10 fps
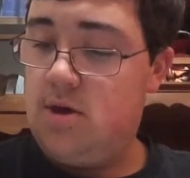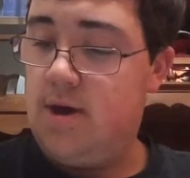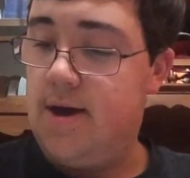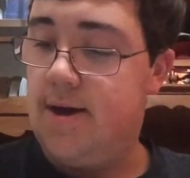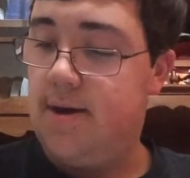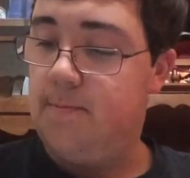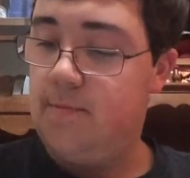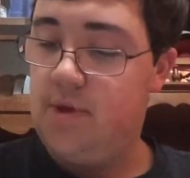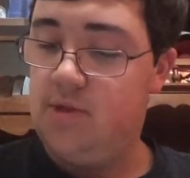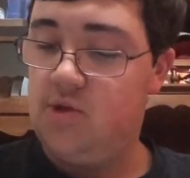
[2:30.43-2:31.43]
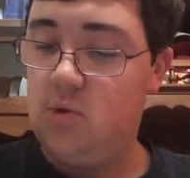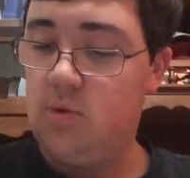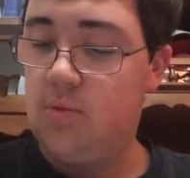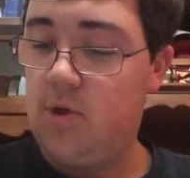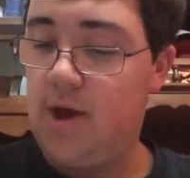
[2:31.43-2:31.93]
um, in the
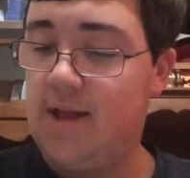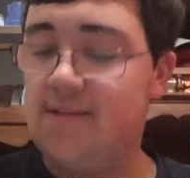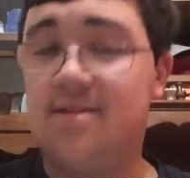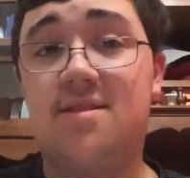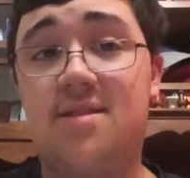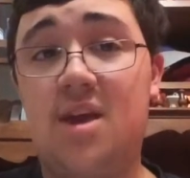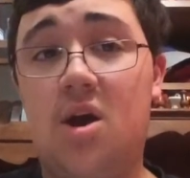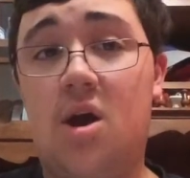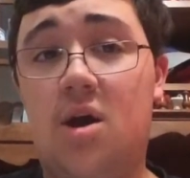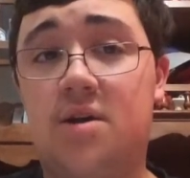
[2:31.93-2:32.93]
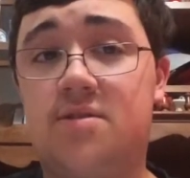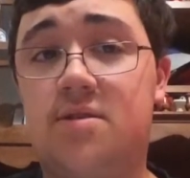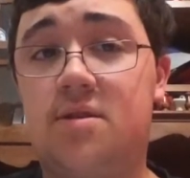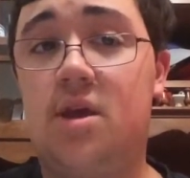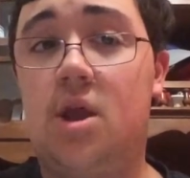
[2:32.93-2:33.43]
Super Bowl against the
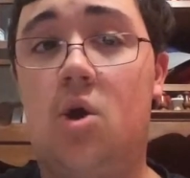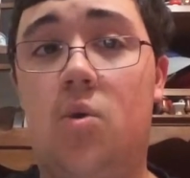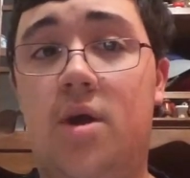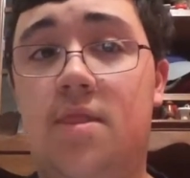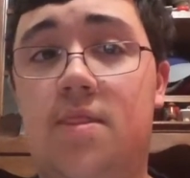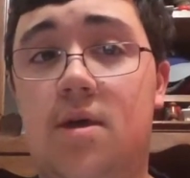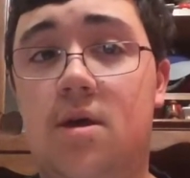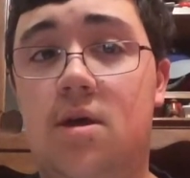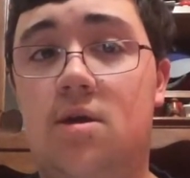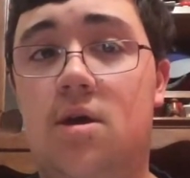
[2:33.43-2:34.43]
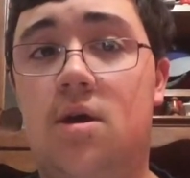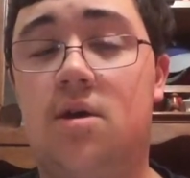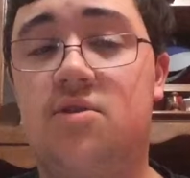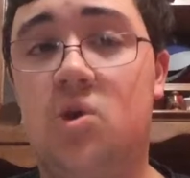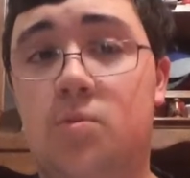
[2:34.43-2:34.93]
Seahawks, you know, in the
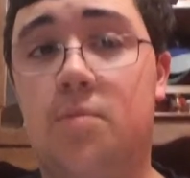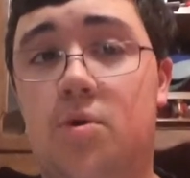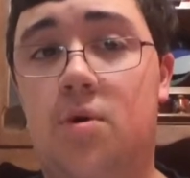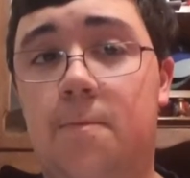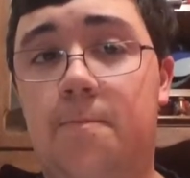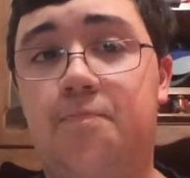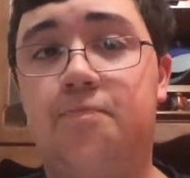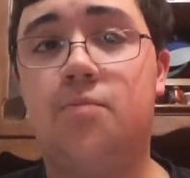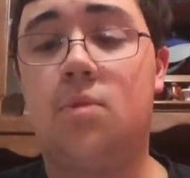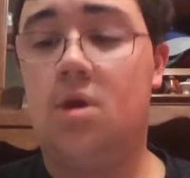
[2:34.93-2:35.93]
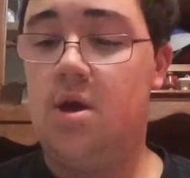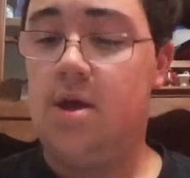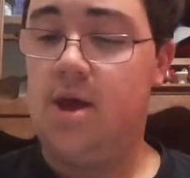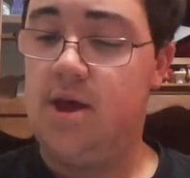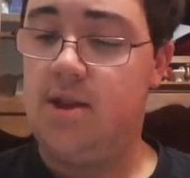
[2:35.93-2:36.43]
uh, Super Bowl.
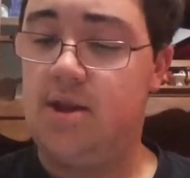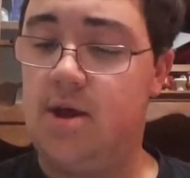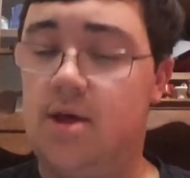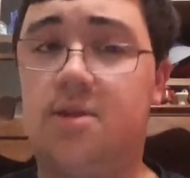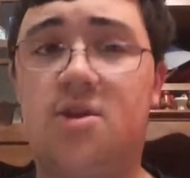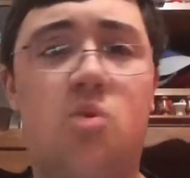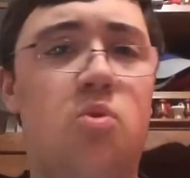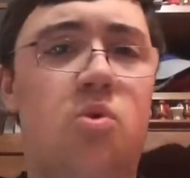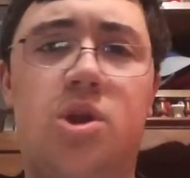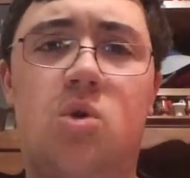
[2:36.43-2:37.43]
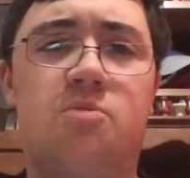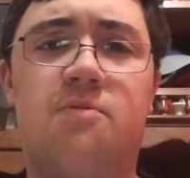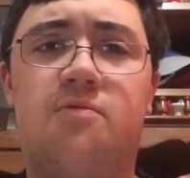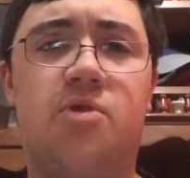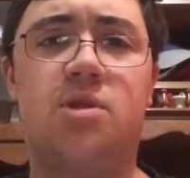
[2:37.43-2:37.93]
And uh, the tuck rule, you know, was
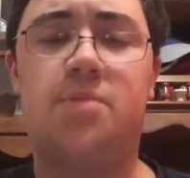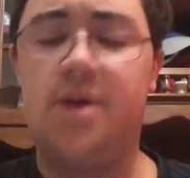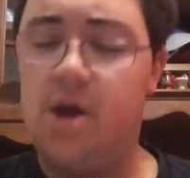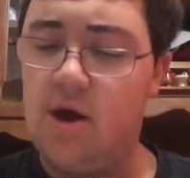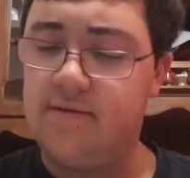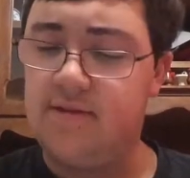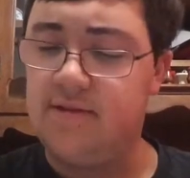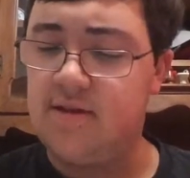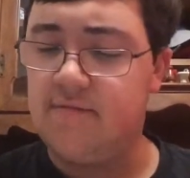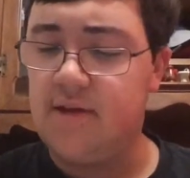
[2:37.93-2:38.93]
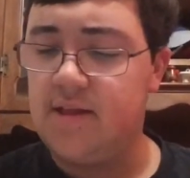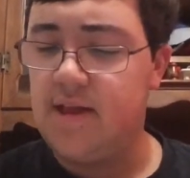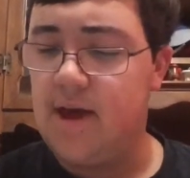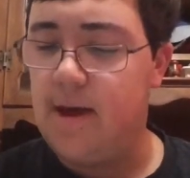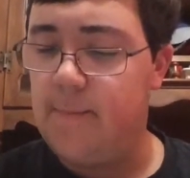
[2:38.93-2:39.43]
before in the playoffs and stuff like
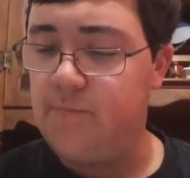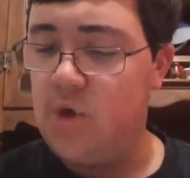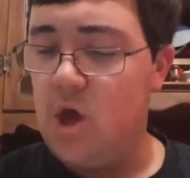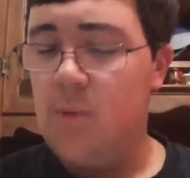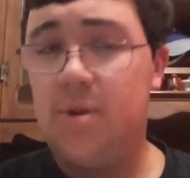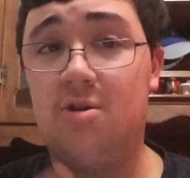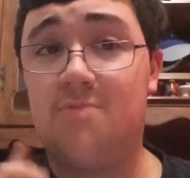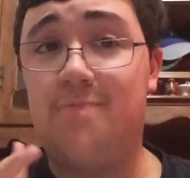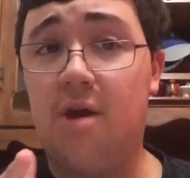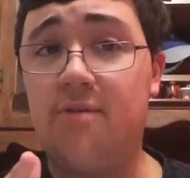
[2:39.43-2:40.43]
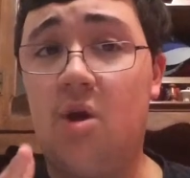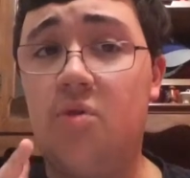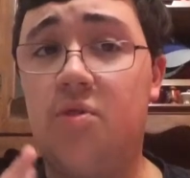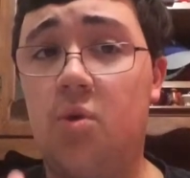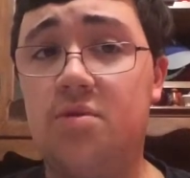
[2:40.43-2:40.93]
that. But he was bailed
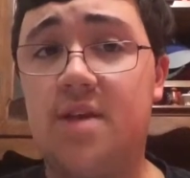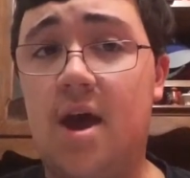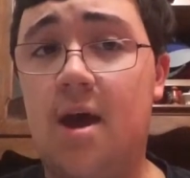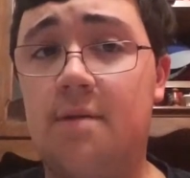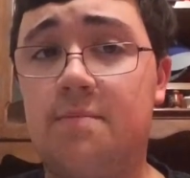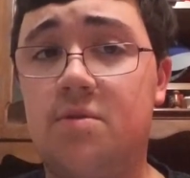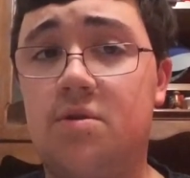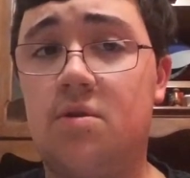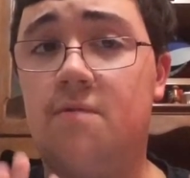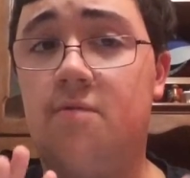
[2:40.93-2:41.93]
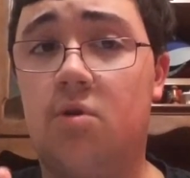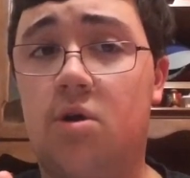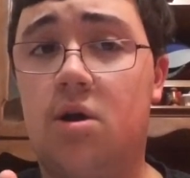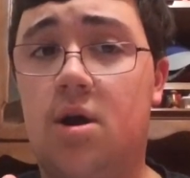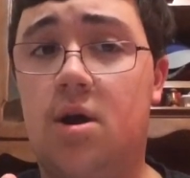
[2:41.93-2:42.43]
out those times
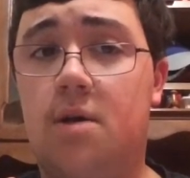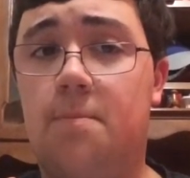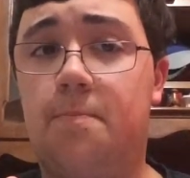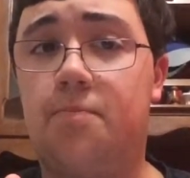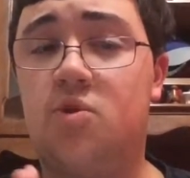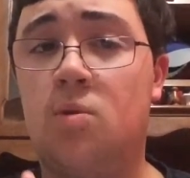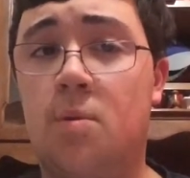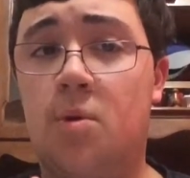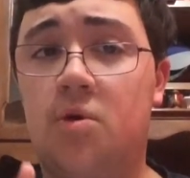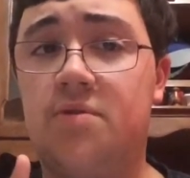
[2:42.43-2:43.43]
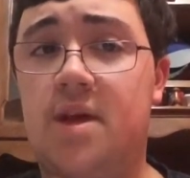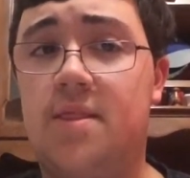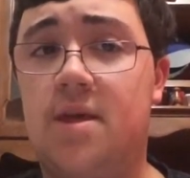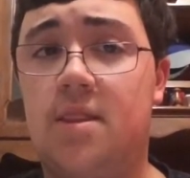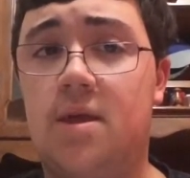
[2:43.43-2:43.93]
for um, Super Bowls
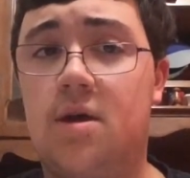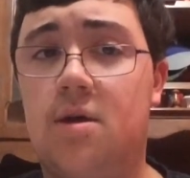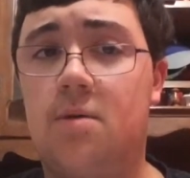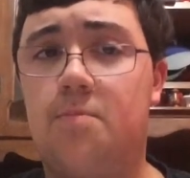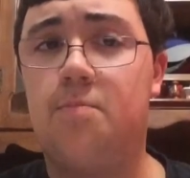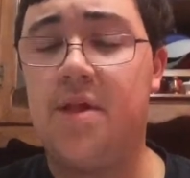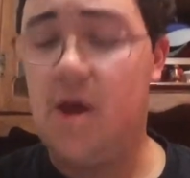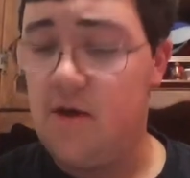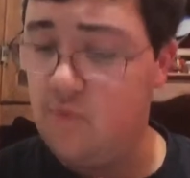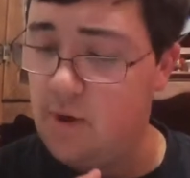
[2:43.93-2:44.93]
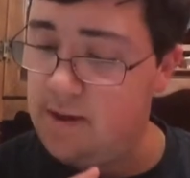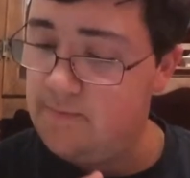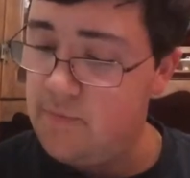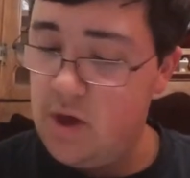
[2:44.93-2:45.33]
and then the playoff win